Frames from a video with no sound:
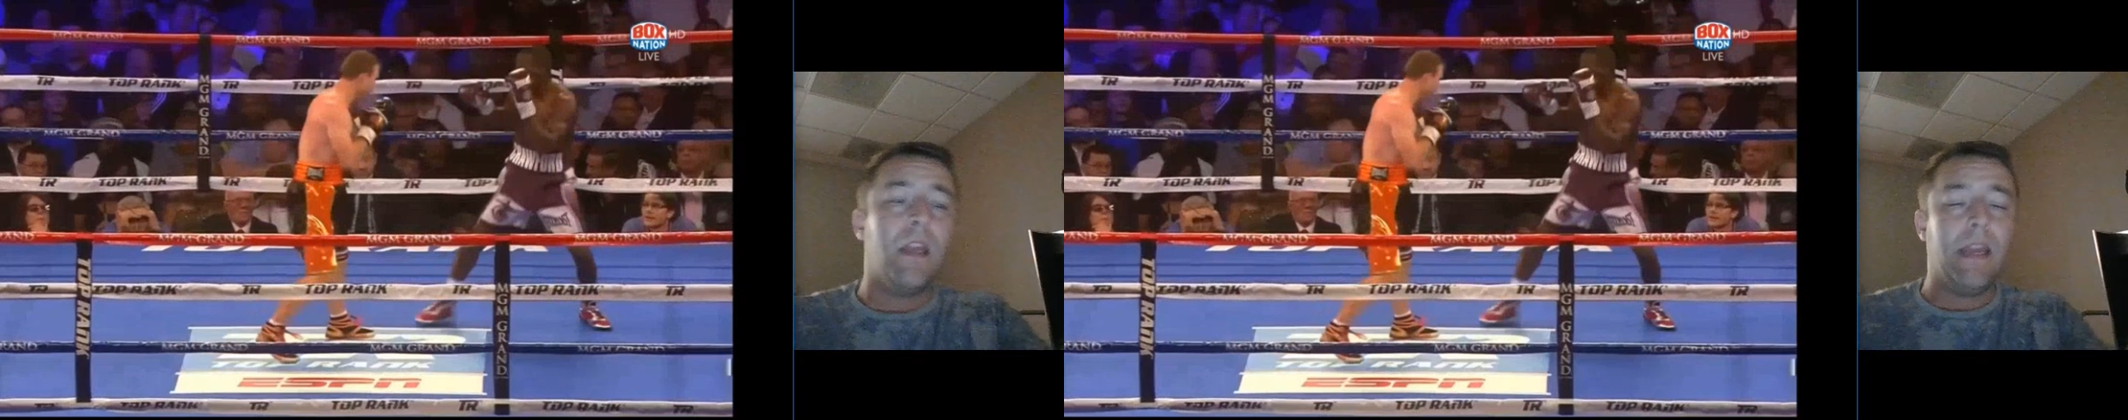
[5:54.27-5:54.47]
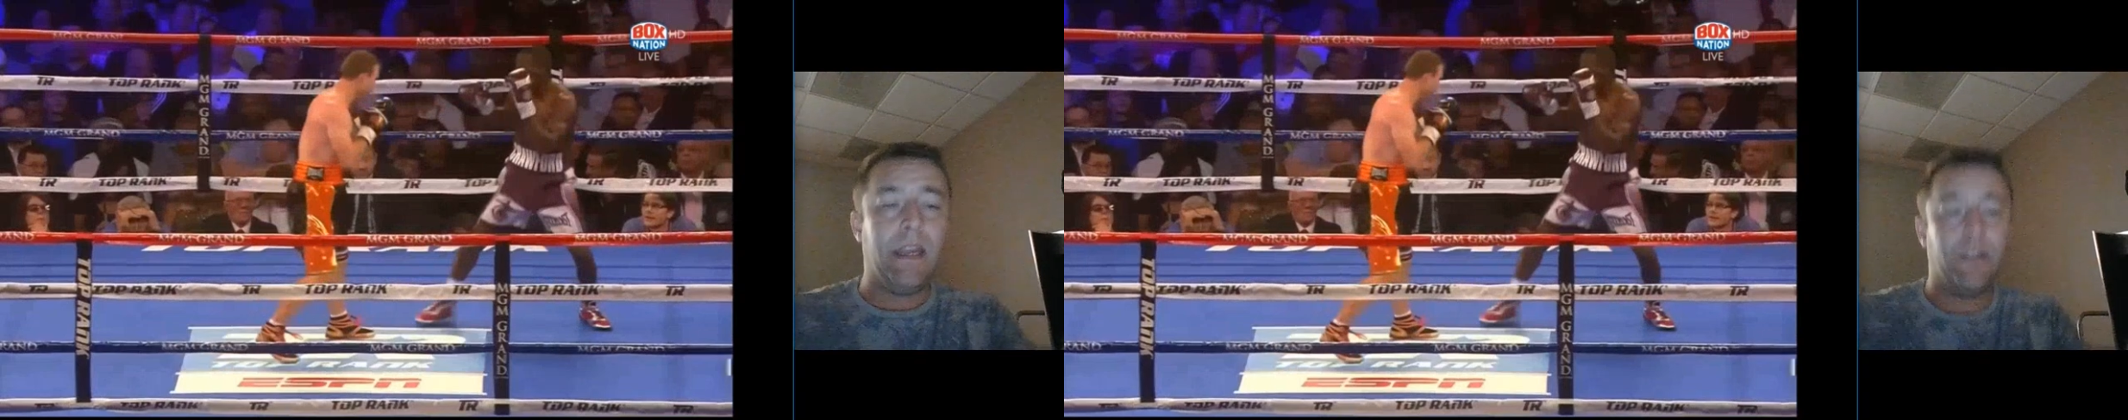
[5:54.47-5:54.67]

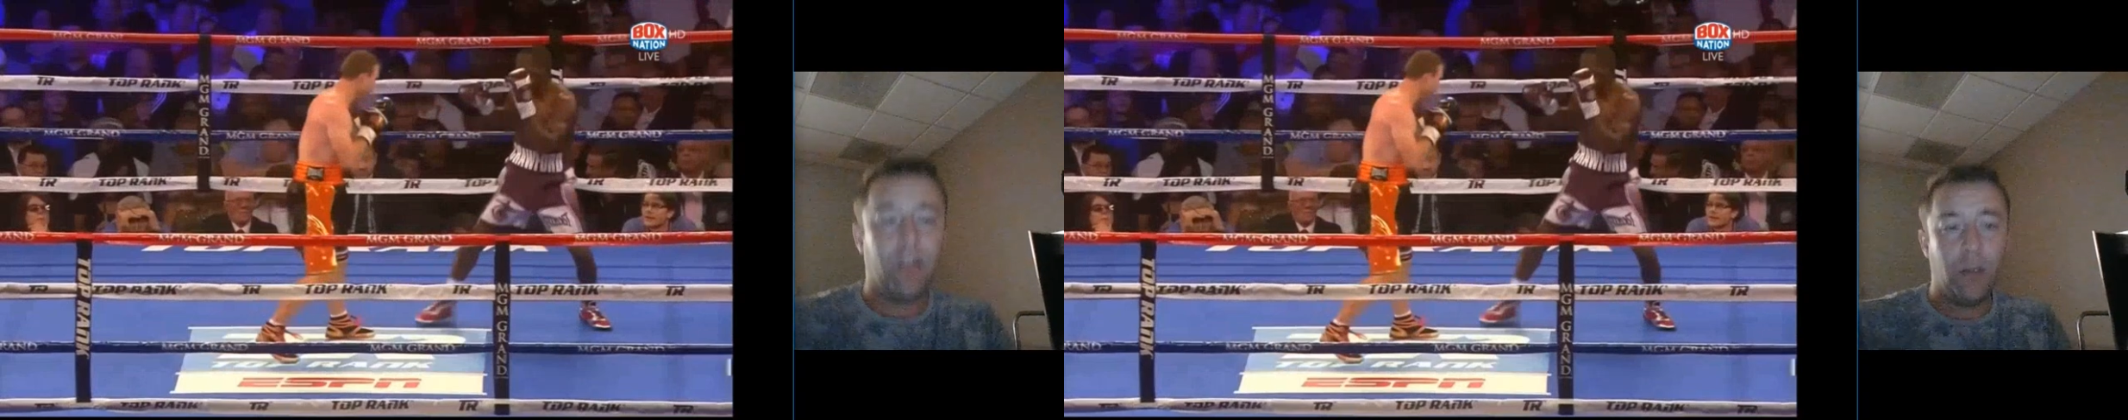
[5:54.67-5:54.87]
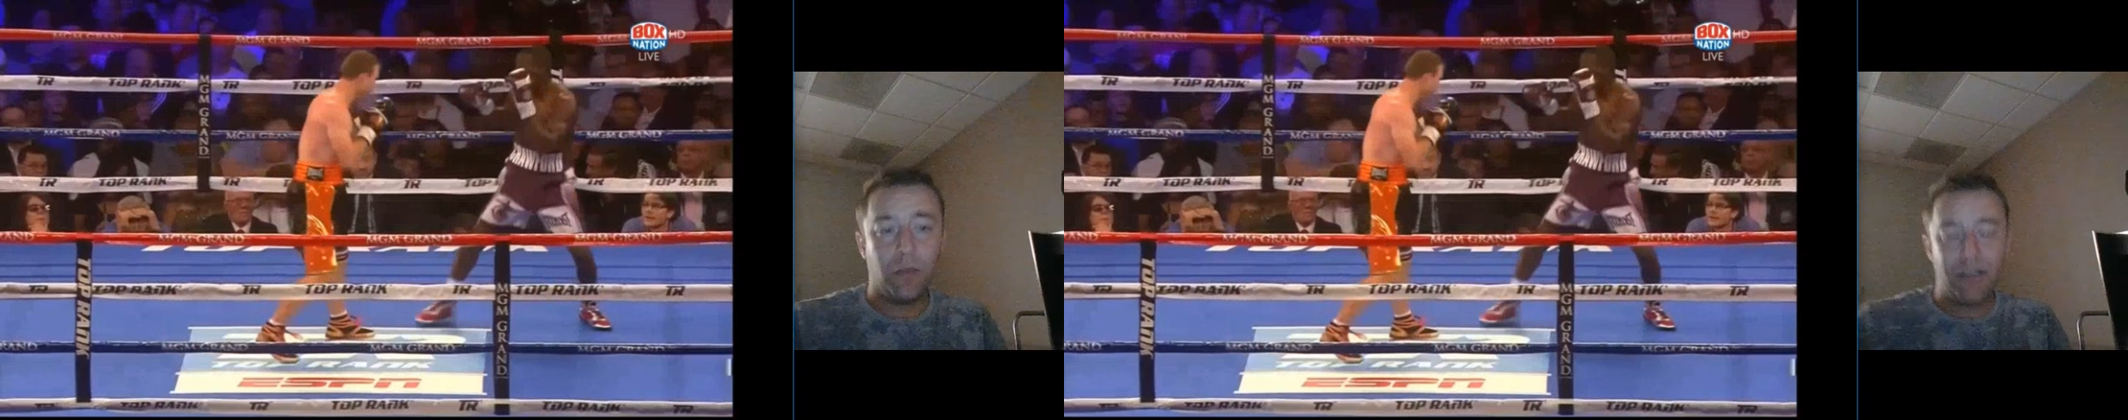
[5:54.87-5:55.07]
is
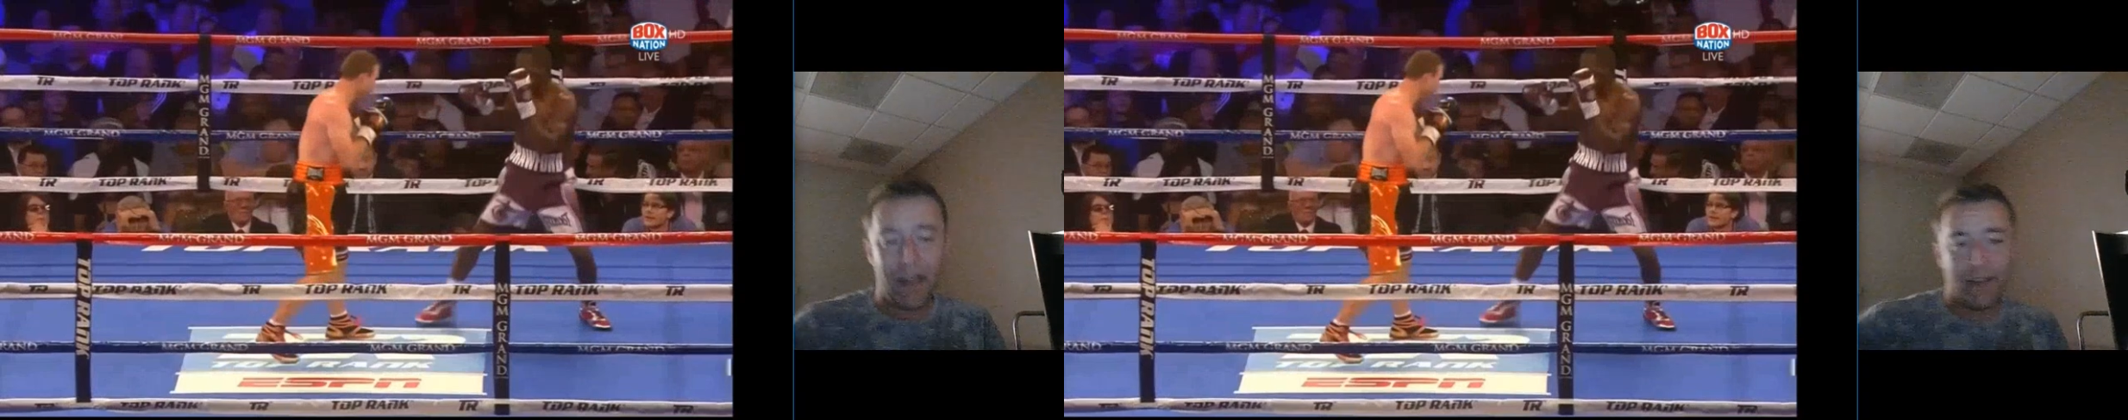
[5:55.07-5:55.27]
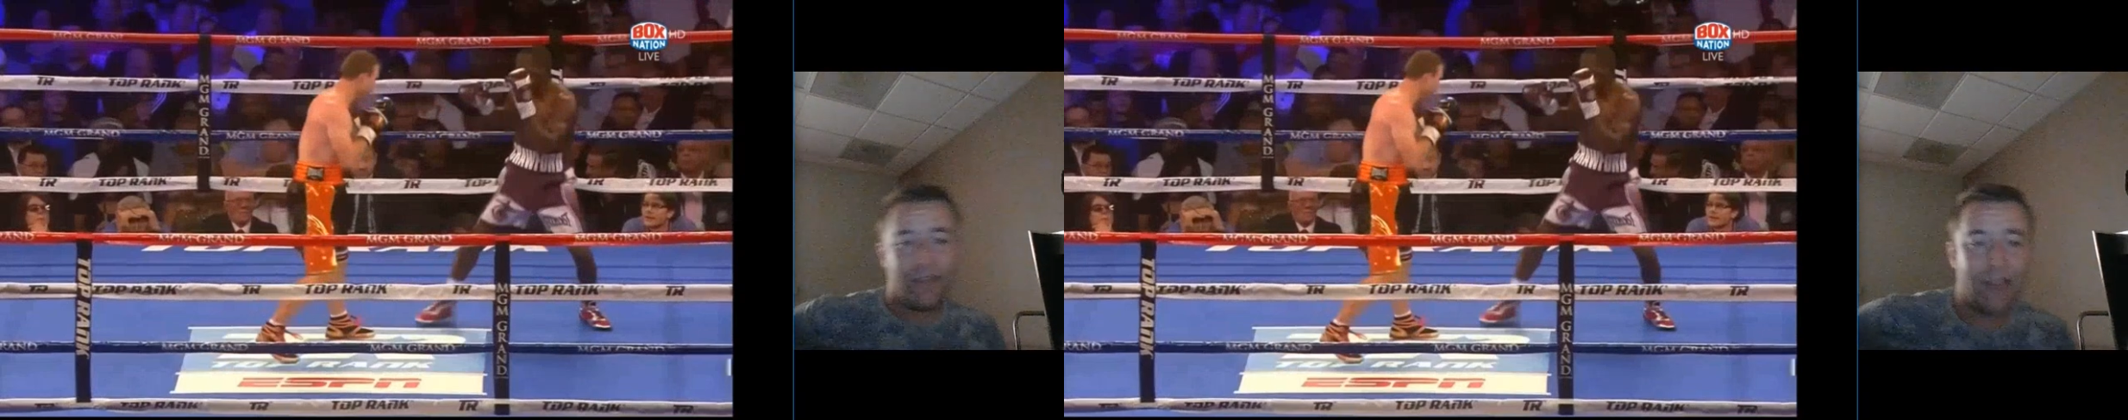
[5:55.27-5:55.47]
he would take
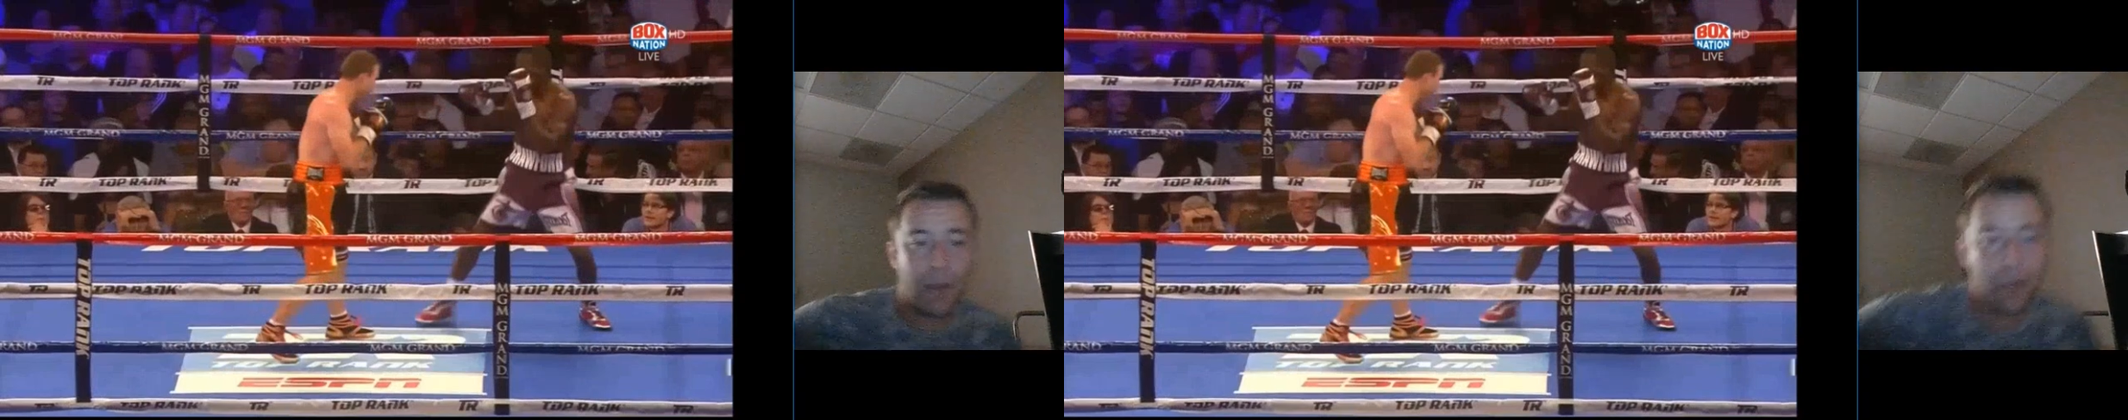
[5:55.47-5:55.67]
a step on